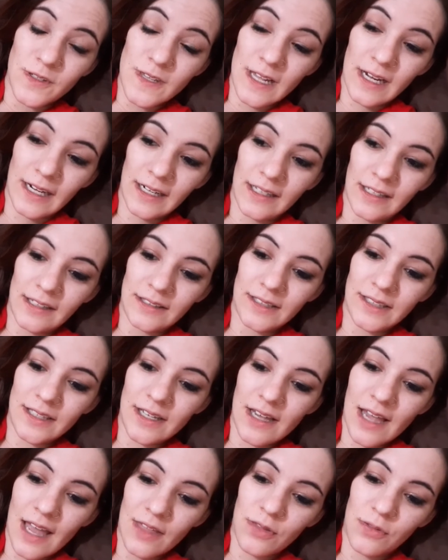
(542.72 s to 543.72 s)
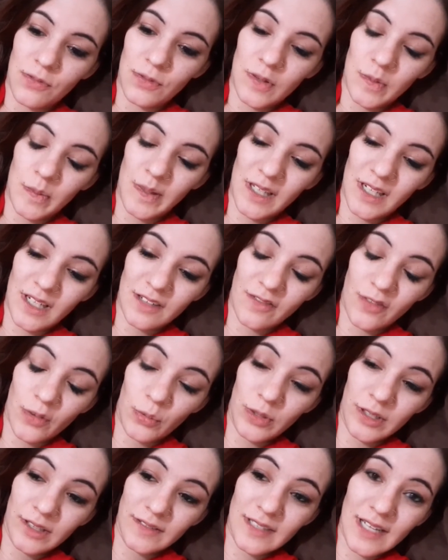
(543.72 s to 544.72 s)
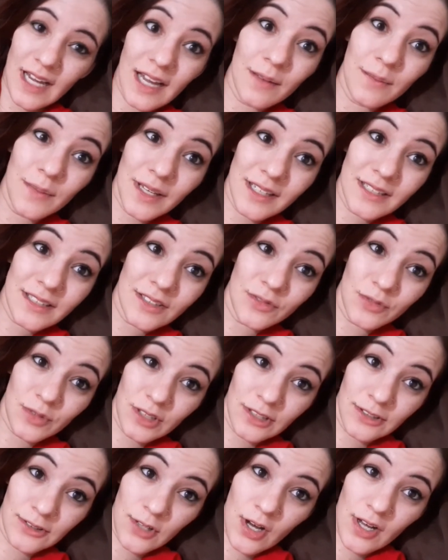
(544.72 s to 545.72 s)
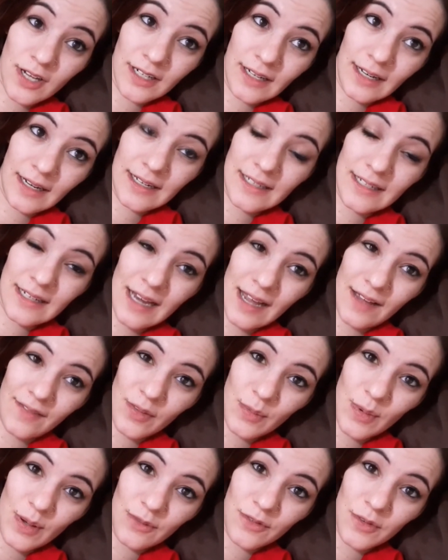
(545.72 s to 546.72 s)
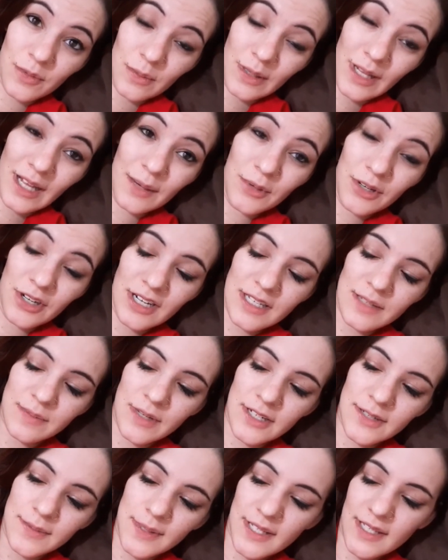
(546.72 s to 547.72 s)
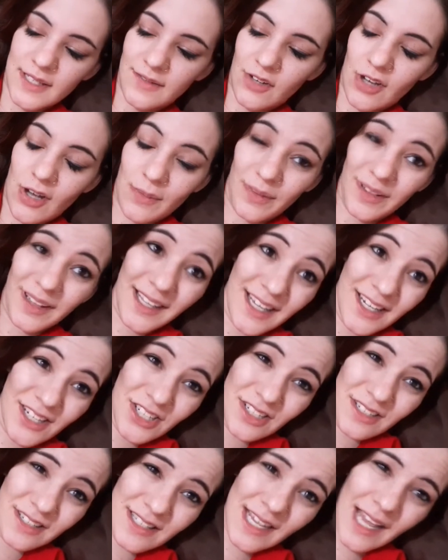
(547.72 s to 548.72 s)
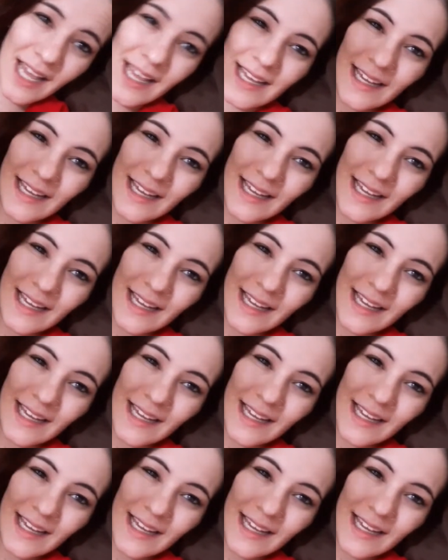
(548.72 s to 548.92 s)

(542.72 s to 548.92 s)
so that I could get through the beginning of The Wheel of Time because it's really long and I didn't have them out from the library as much because of complications.